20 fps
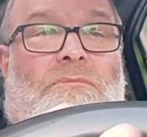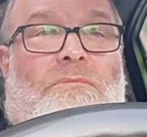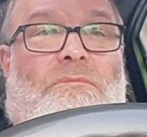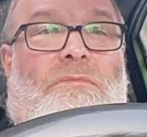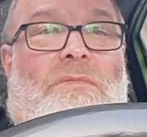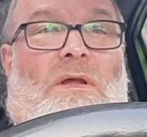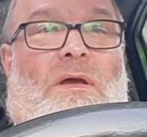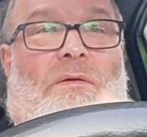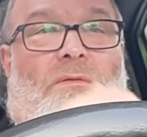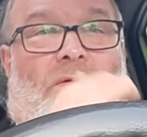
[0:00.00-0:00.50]

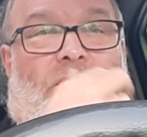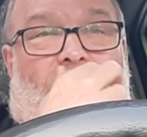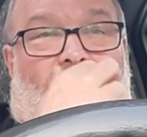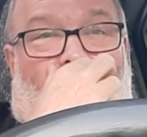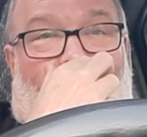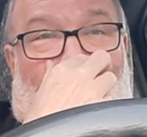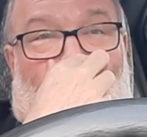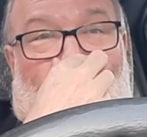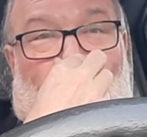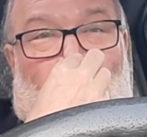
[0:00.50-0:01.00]
That was
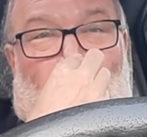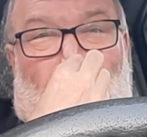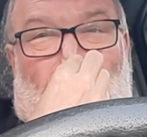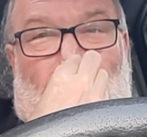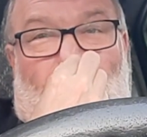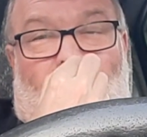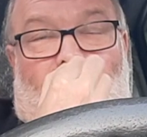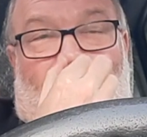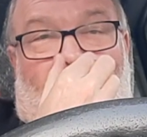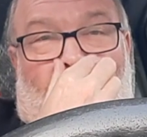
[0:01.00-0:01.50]

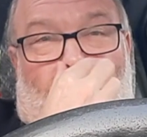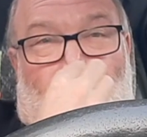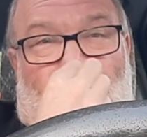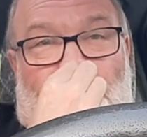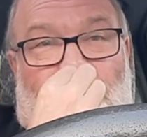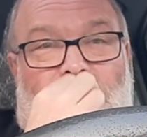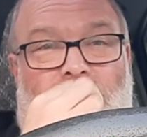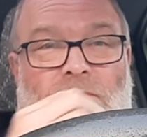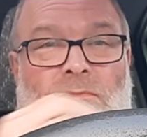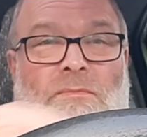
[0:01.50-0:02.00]

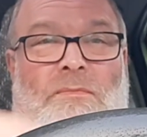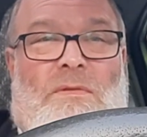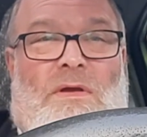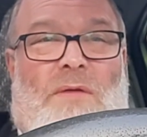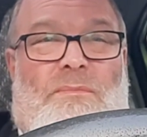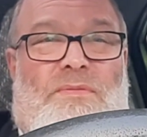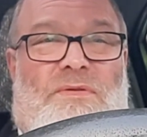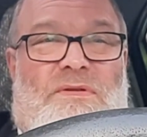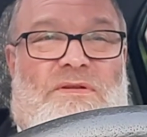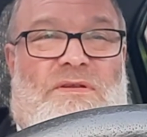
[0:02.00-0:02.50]
from
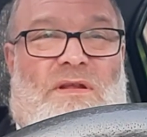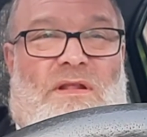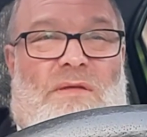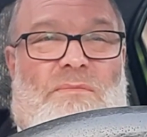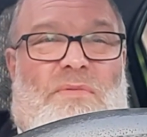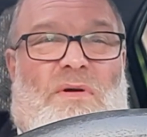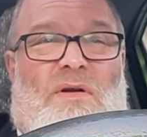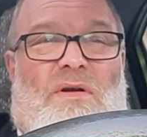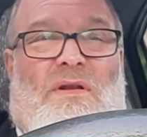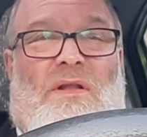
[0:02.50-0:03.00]
up until
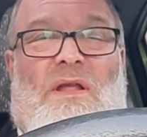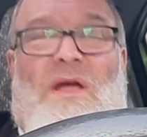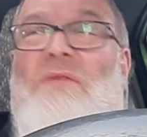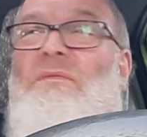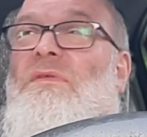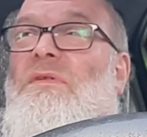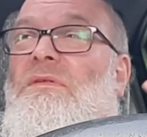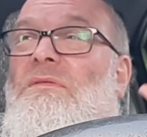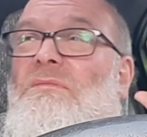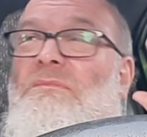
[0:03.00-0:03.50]
about
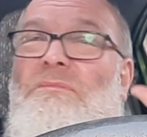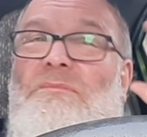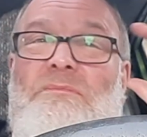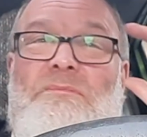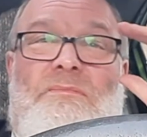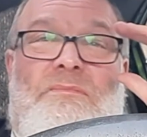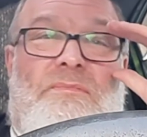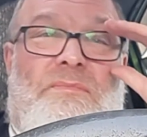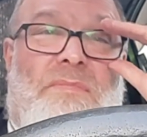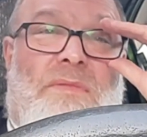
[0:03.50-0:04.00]

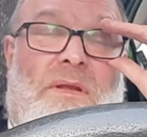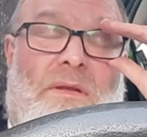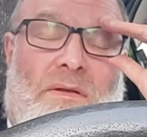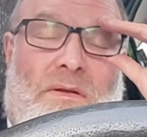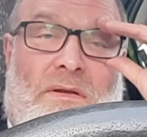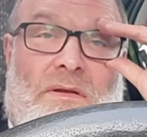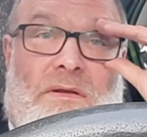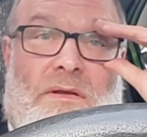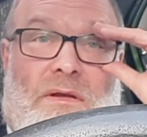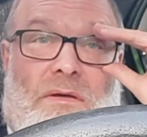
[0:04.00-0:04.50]

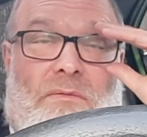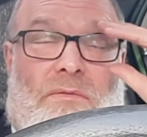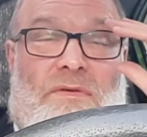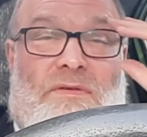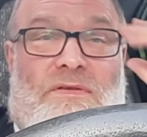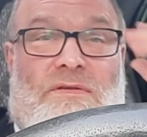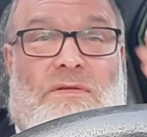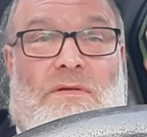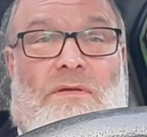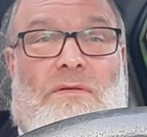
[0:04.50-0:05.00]
11. It was